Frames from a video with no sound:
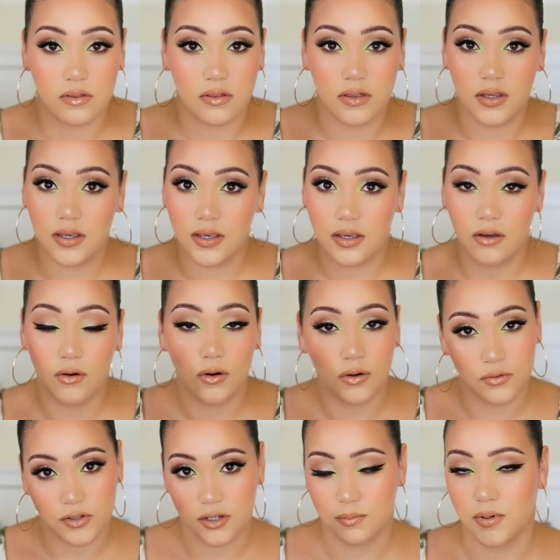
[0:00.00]
the
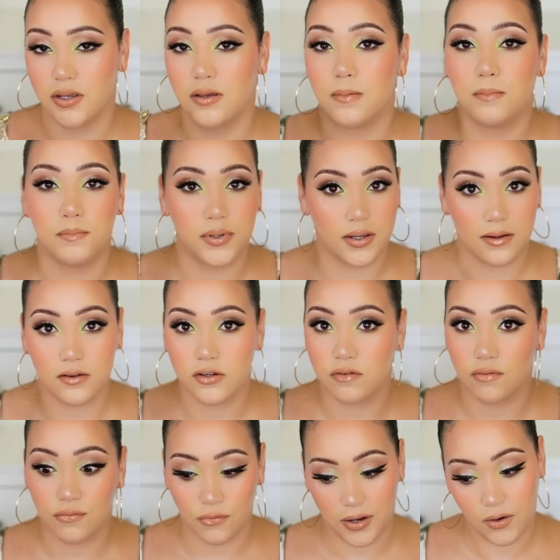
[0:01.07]
ultimate beach
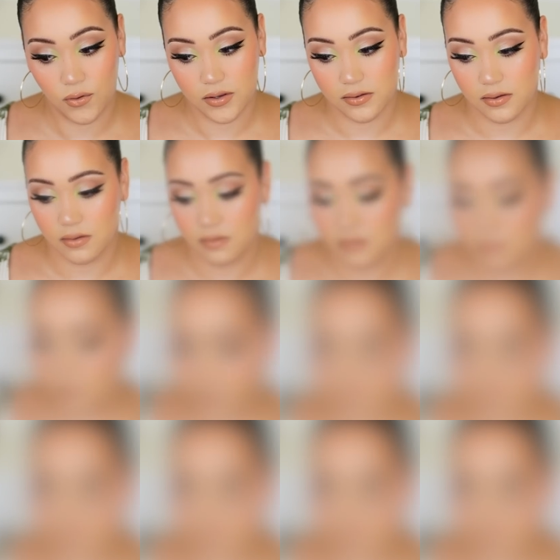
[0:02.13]
fragrances.